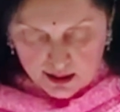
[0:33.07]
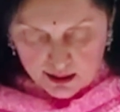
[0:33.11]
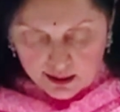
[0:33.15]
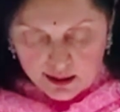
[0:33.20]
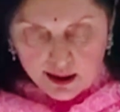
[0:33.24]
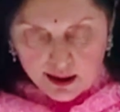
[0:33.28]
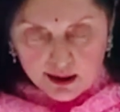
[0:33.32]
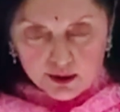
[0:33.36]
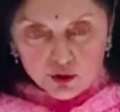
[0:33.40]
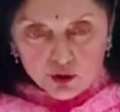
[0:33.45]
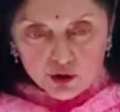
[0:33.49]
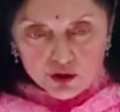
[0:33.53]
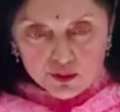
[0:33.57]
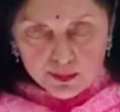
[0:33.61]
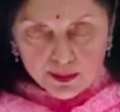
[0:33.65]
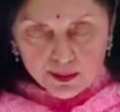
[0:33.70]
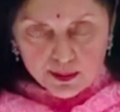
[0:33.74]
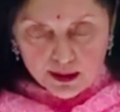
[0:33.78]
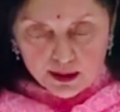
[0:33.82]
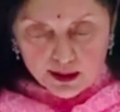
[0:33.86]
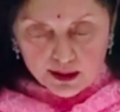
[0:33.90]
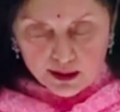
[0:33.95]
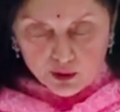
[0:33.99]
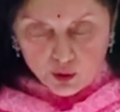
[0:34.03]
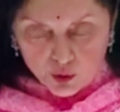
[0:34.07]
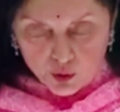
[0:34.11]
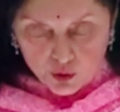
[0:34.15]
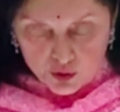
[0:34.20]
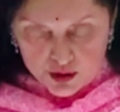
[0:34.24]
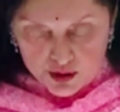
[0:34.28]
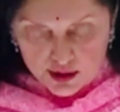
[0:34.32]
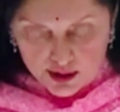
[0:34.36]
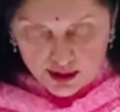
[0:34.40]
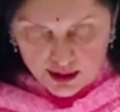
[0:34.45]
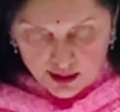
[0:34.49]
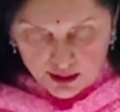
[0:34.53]
cannot be
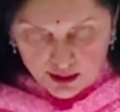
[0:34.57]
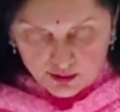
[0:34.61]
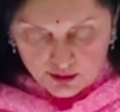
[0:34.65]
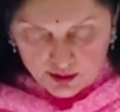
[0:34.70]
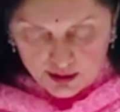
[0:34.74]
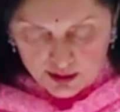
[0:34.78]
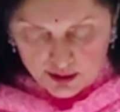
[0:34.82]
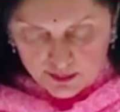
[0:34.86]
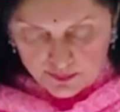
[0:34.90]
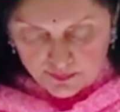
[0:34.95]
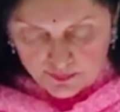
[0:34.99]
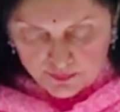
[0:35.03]
ignored either.